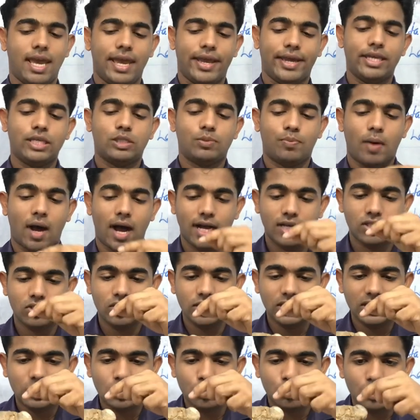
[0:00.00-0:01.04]
is
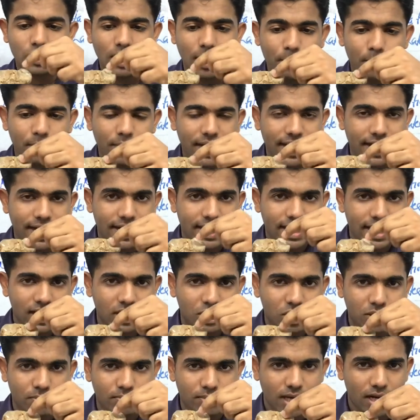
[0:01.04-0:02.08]
passing through the medial
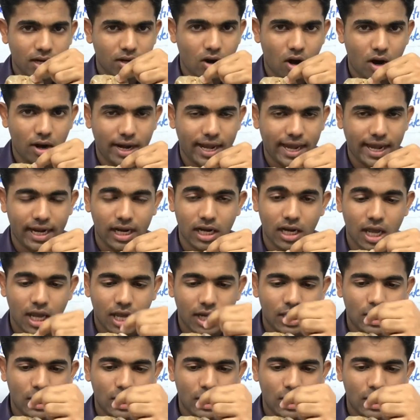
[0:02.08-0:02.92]
tibial condyle,